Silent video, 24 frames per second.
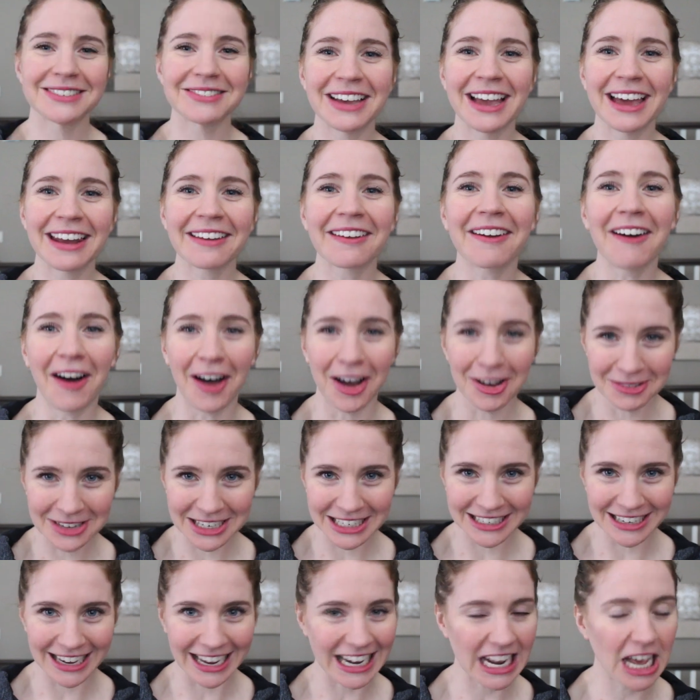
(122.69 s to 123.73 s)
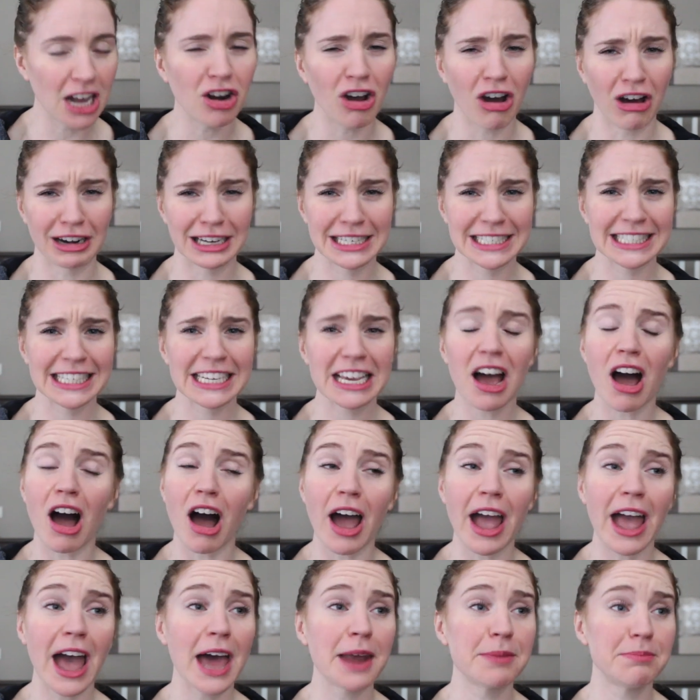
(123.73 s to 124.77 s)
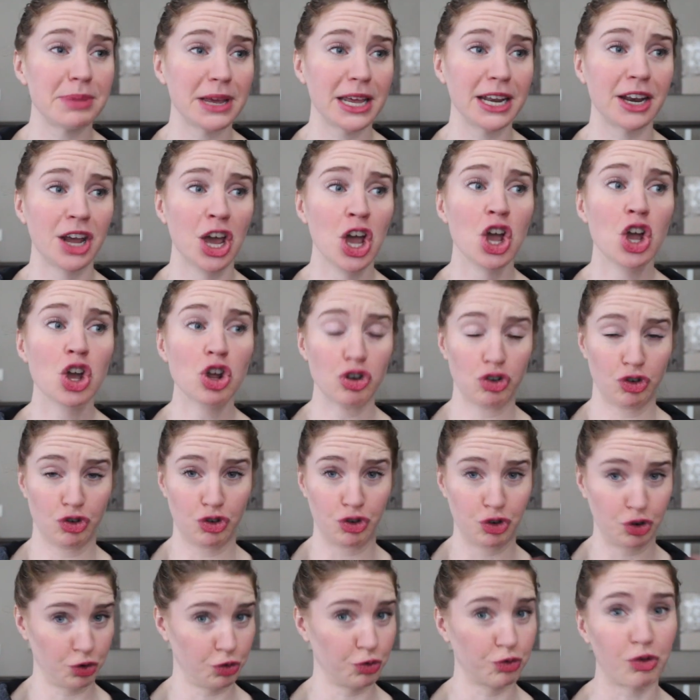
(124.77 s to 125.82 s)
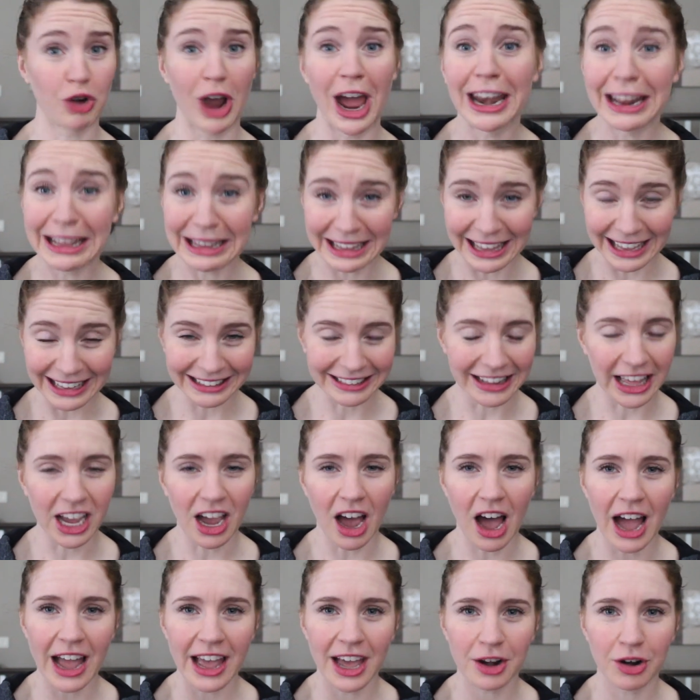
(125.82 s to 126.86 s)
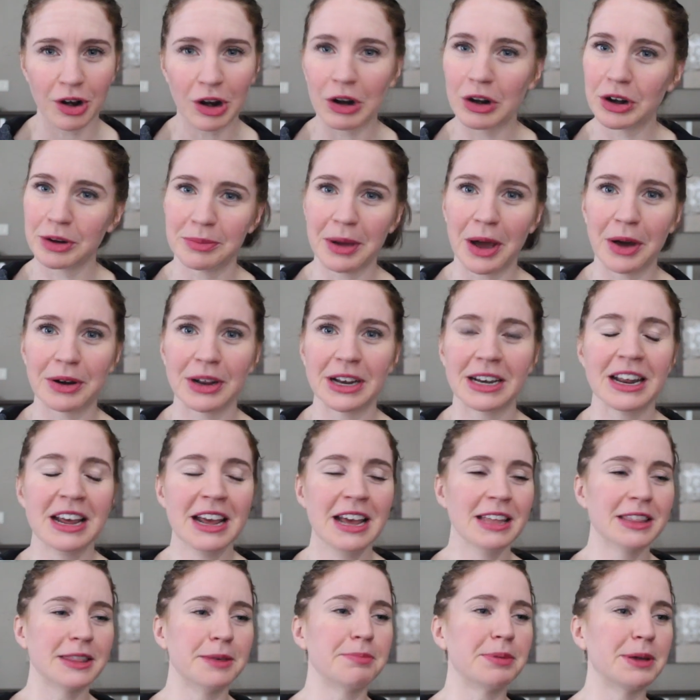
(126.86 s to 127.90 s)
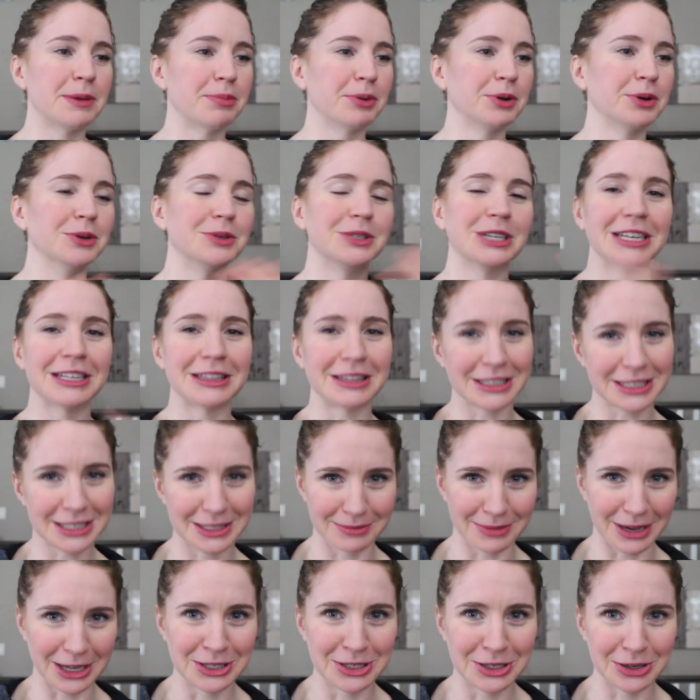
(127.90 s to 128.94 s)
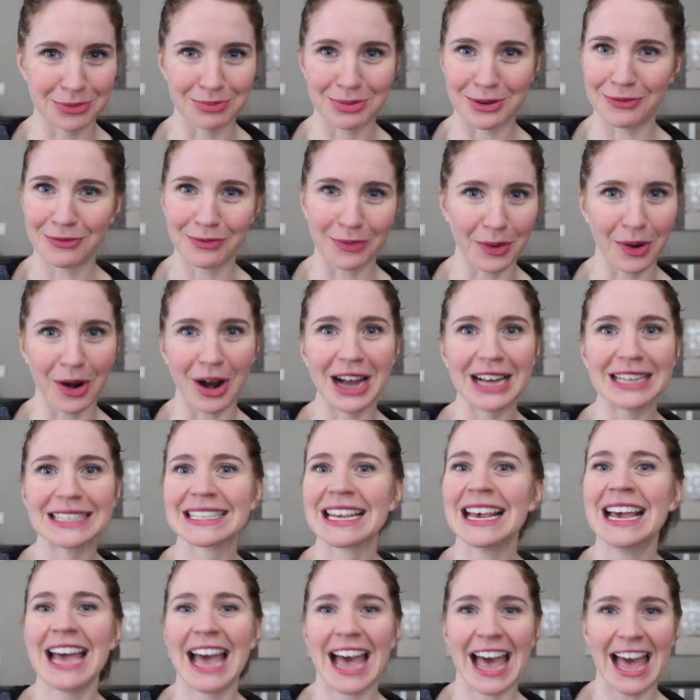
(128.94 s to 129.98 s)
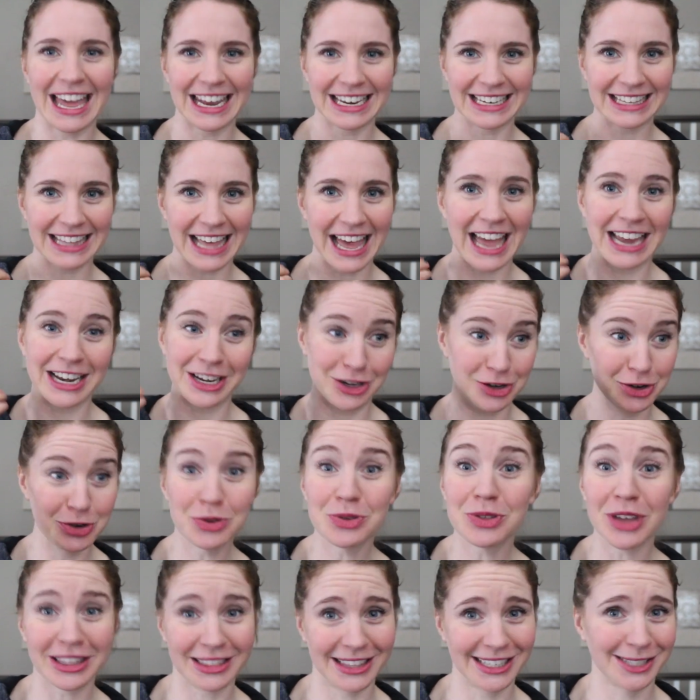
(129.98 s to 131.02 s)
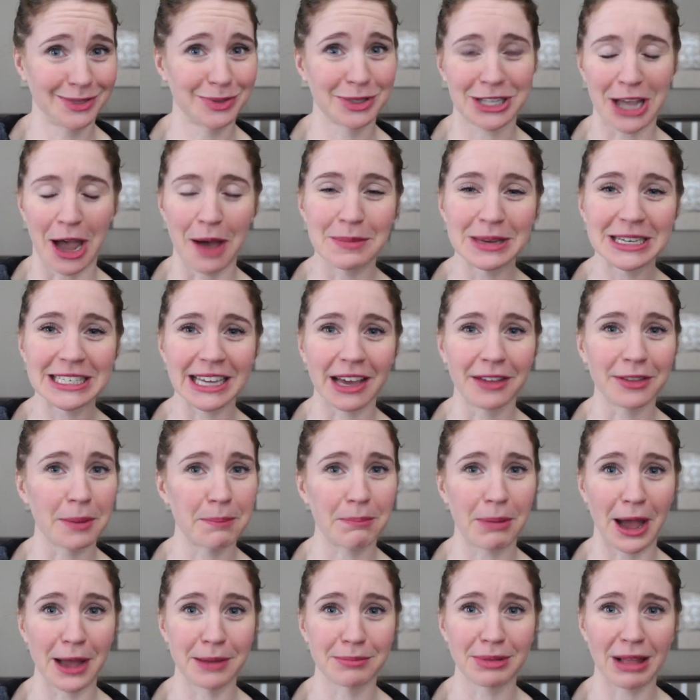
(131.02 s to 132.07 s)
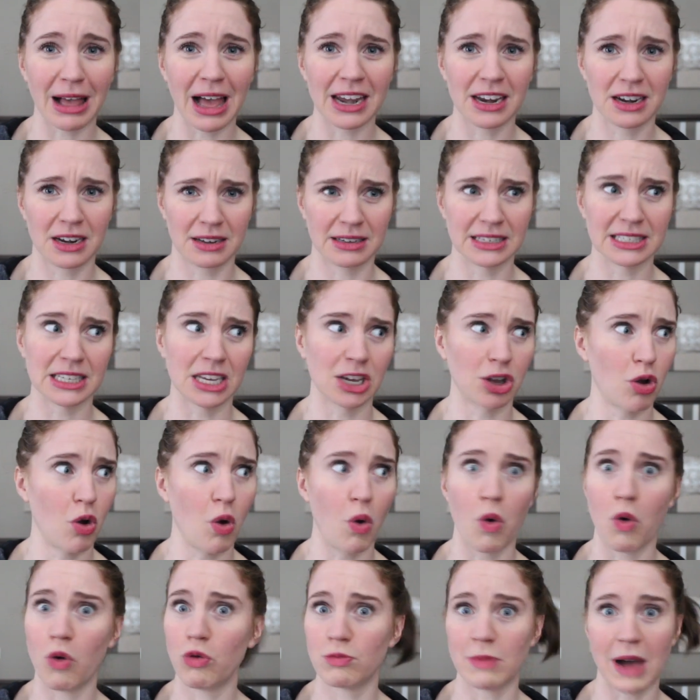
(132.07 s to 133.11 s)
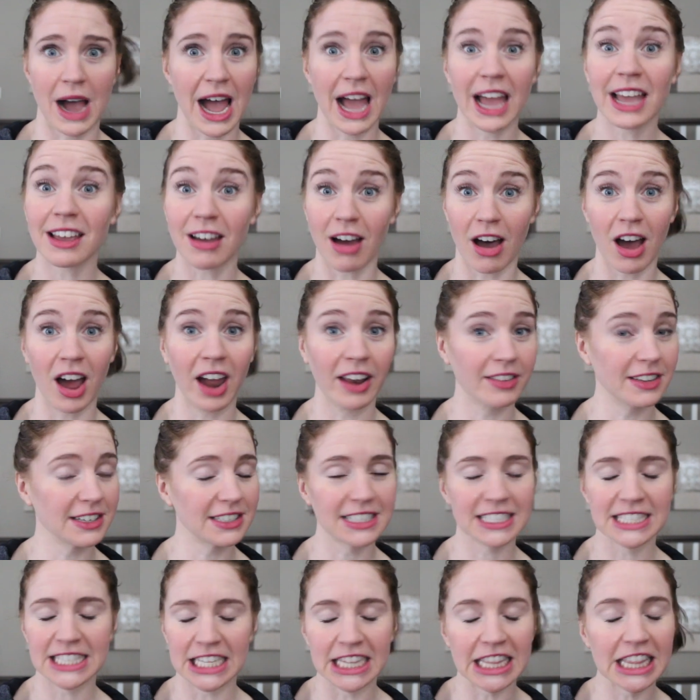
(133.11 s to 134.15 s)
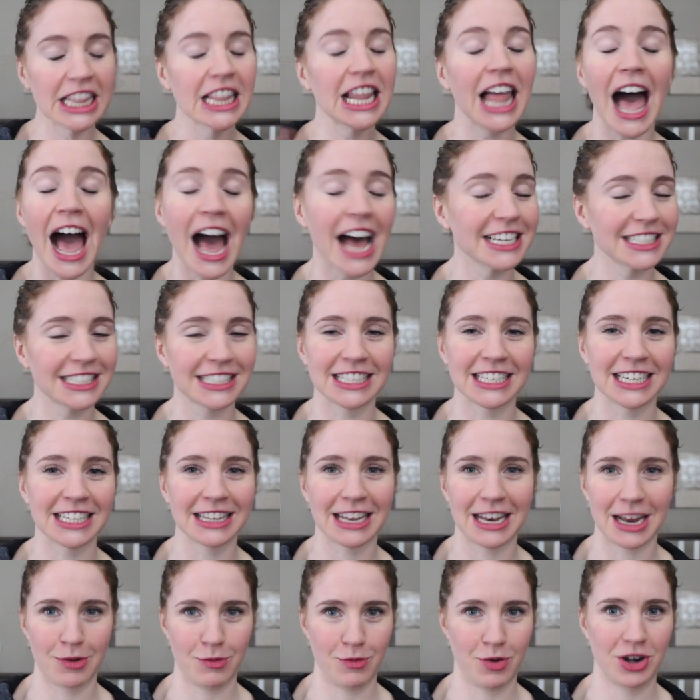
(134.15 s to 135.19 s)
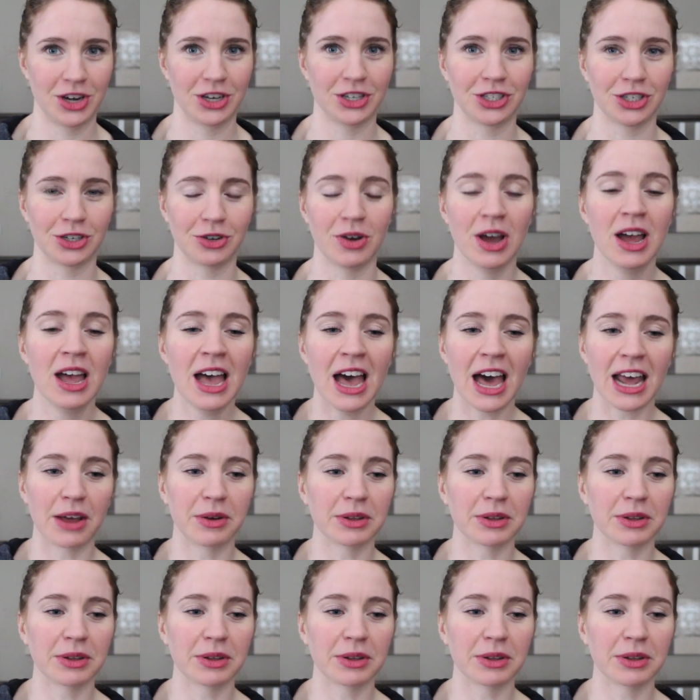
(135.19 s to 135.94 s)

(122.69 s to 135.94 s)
so we had a comedy night, and honestly, I had been dreading it. Like, I had heard about it, the people who did it the semester before us, and I knew that this was coming down the pipeline, and I was like, oh my God, this is the last thing that I want to do.